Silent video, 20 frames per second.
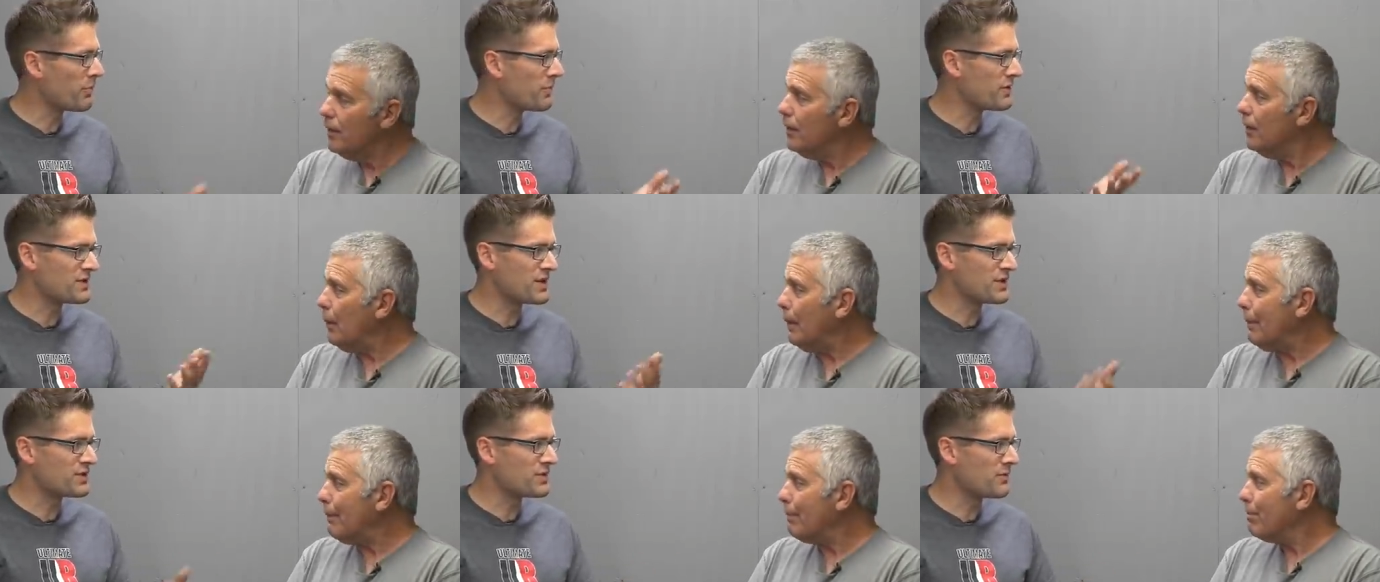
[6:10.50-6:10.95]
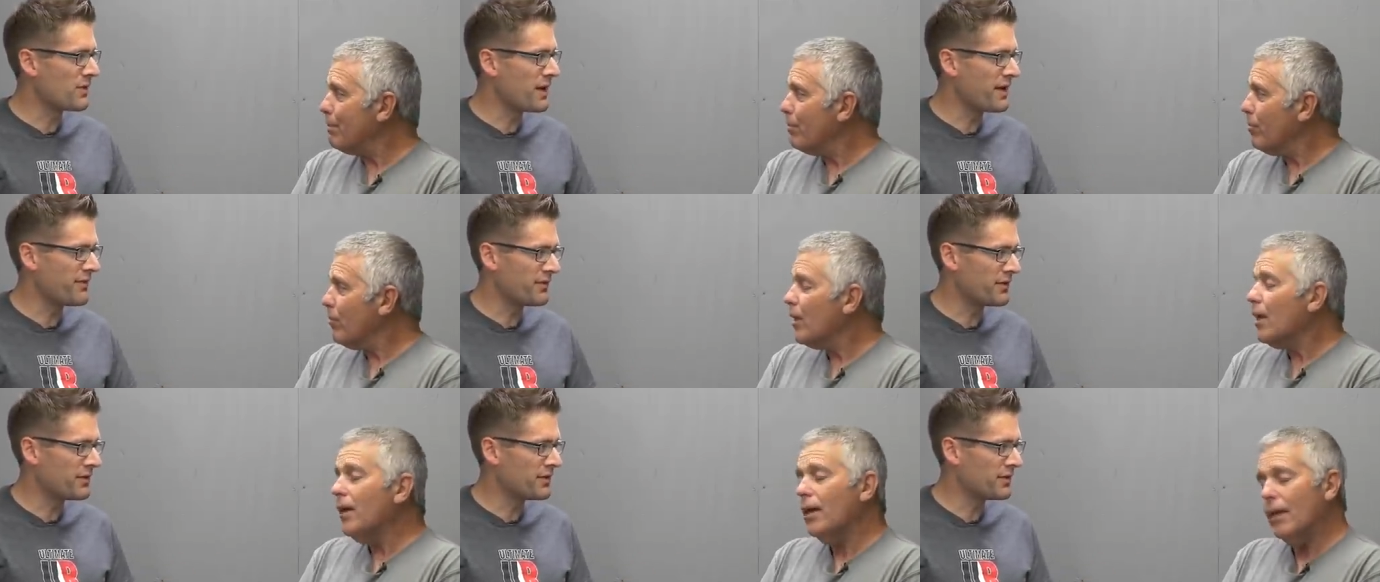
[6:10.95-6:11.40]
Speaker 1: Precision
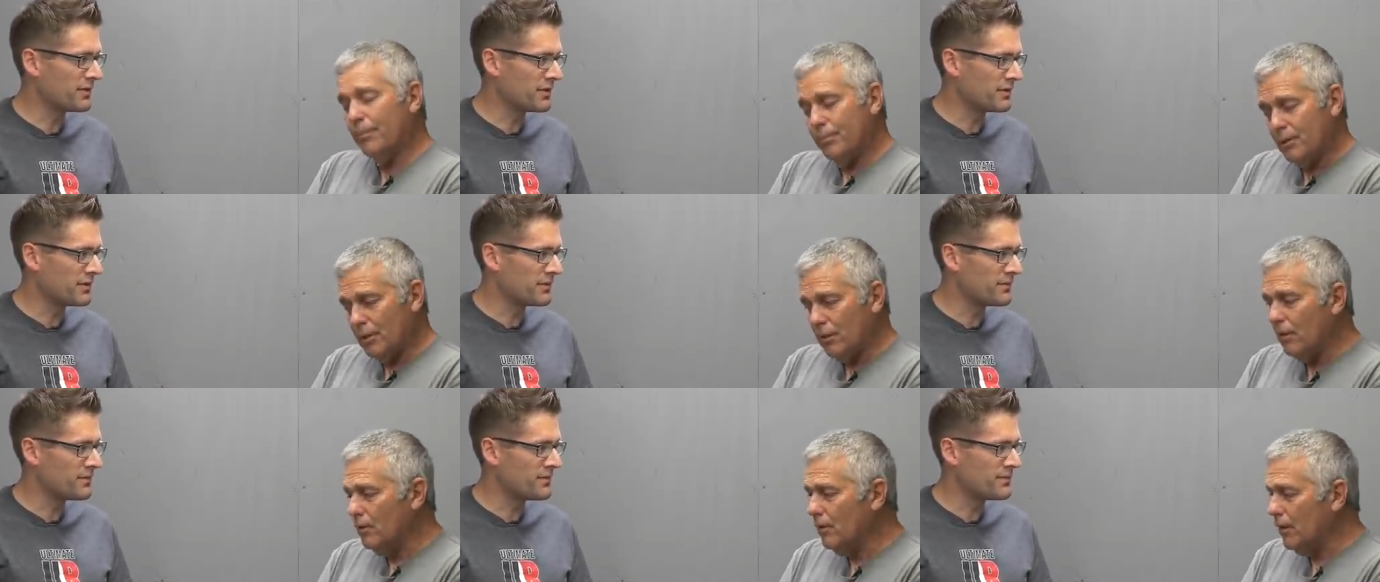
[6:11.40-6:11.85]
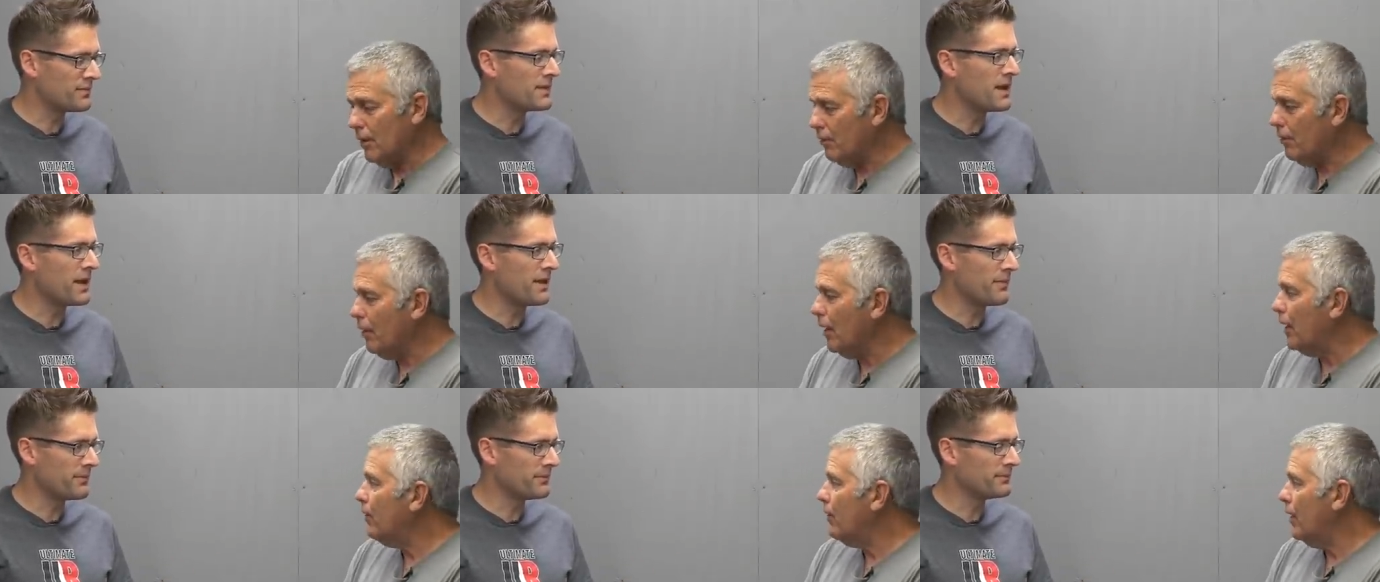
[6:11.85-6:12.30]
rifle. Absolutely or, yeah.
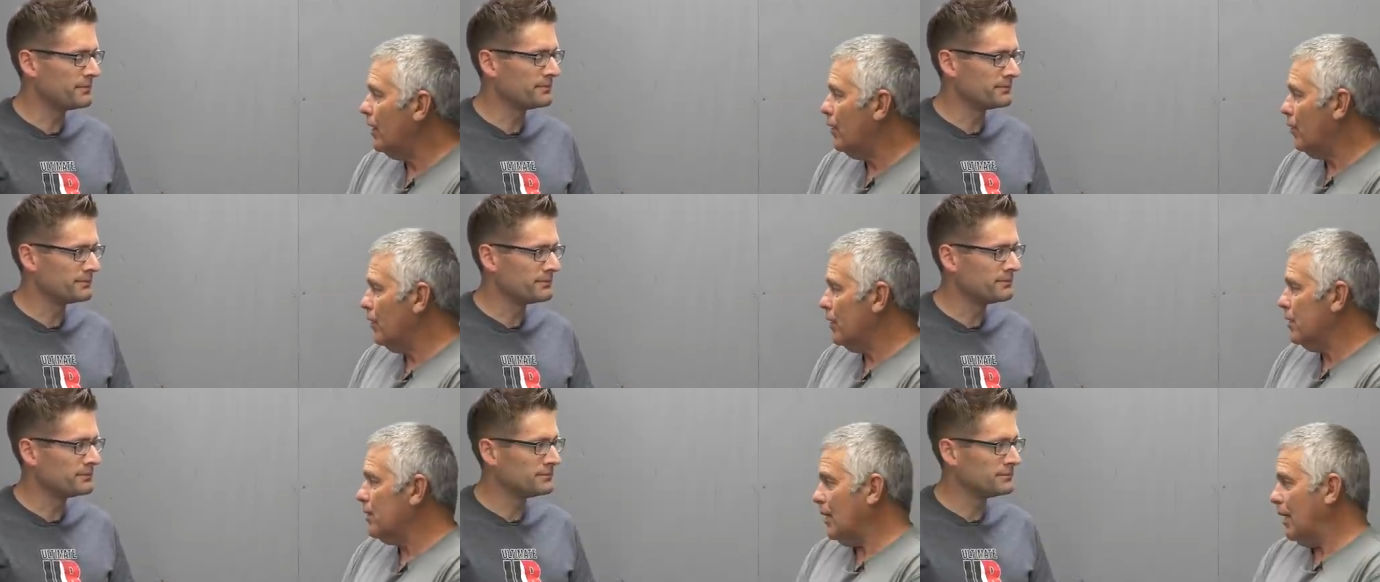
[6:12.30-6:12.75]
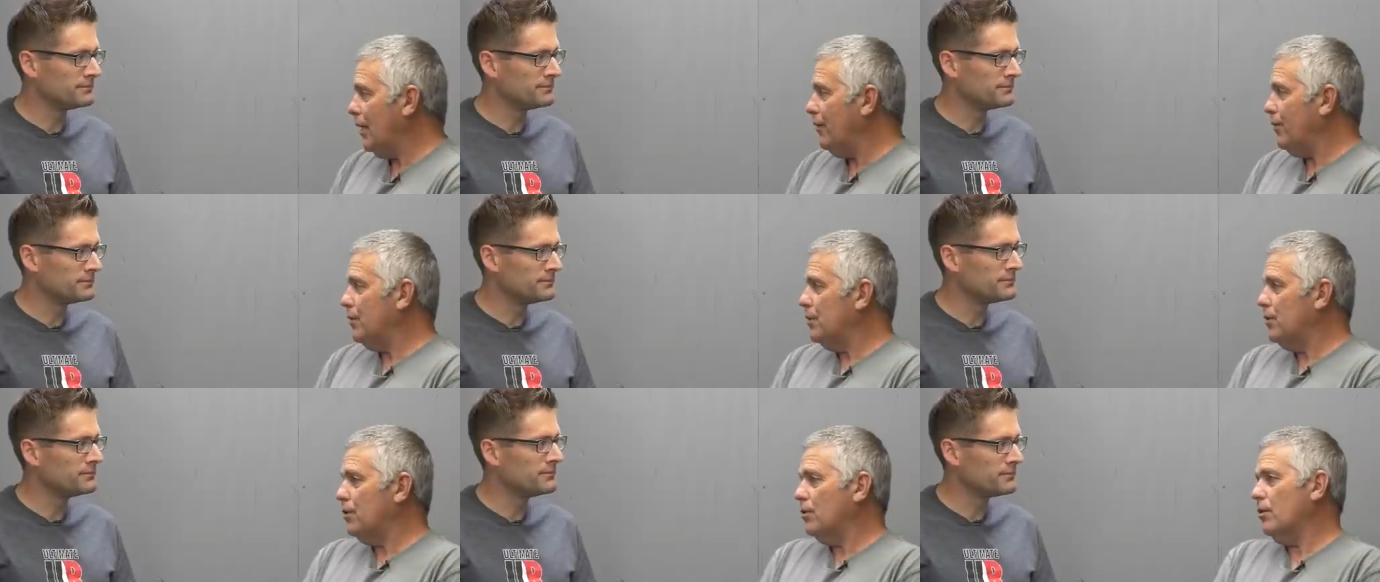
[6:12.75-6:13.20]
right, right, or the
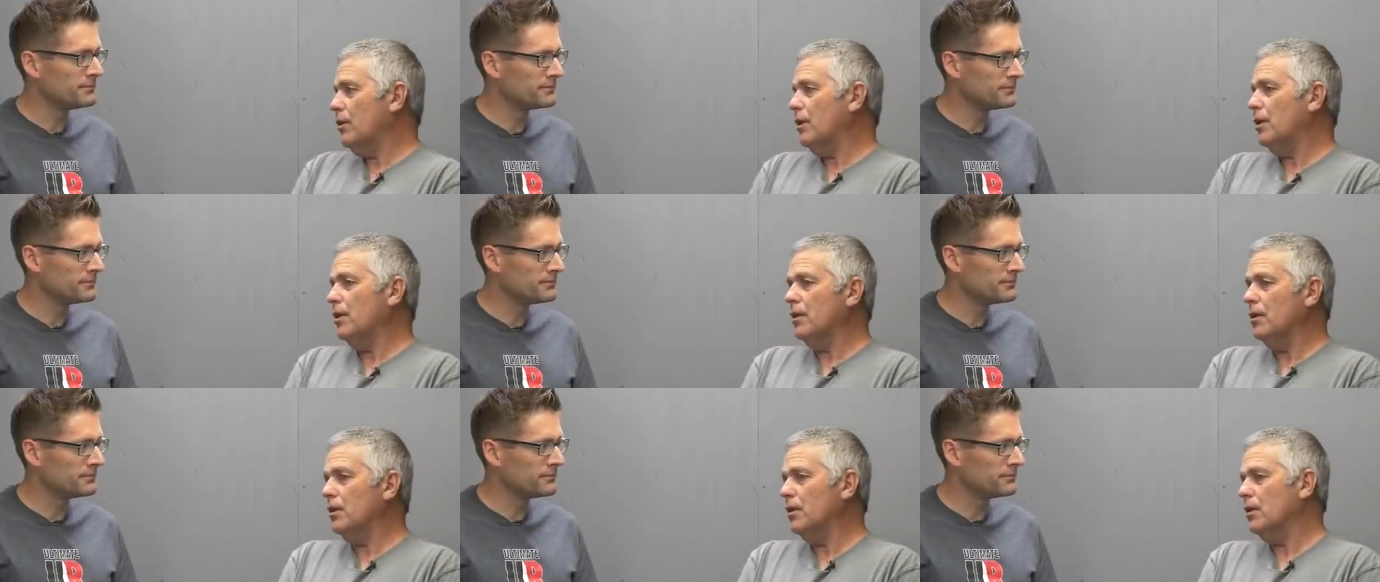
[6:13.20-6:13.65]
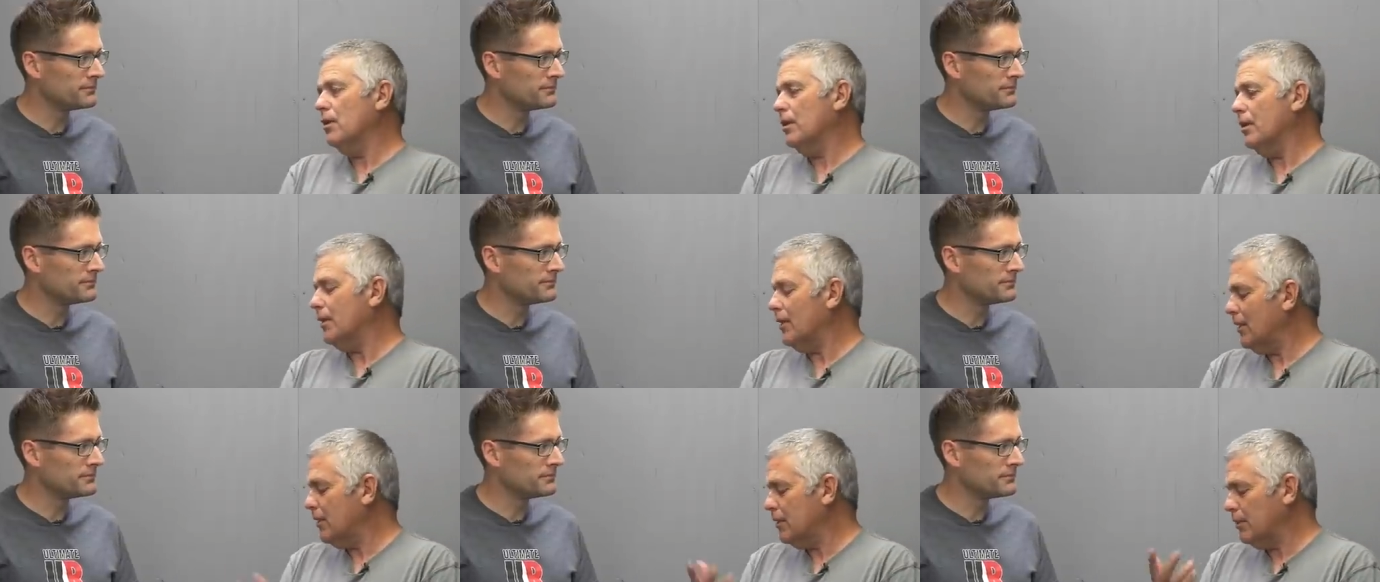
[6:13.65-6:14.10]
Savage, or the uh, I
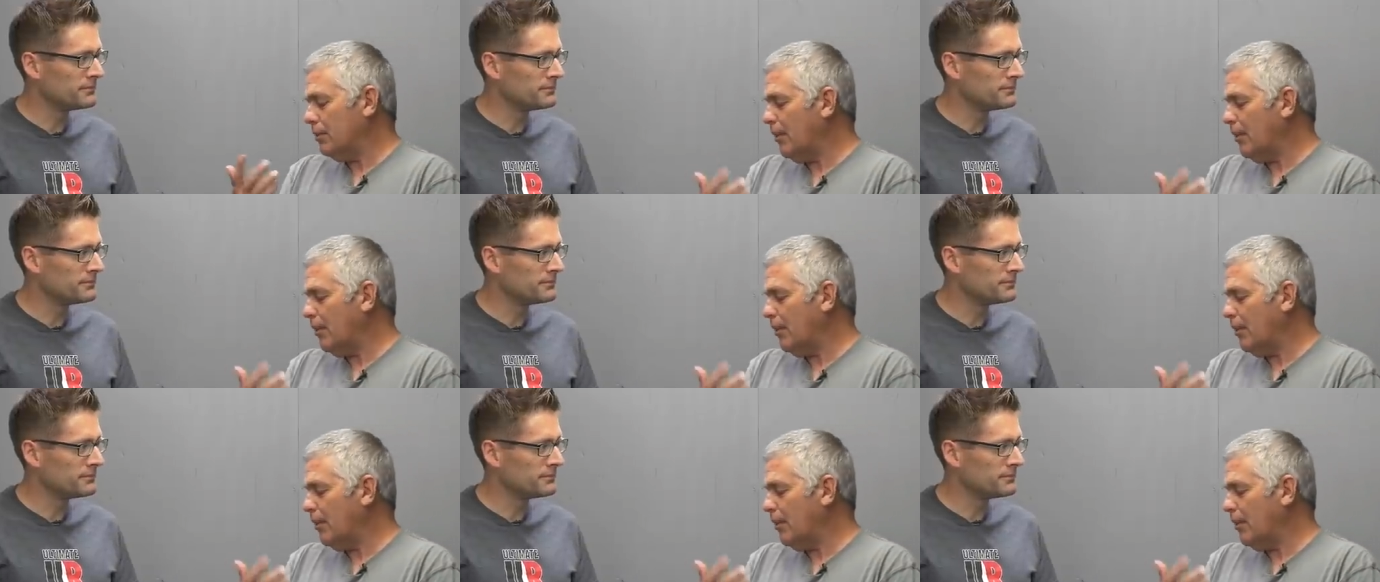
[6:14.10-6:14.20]
think there's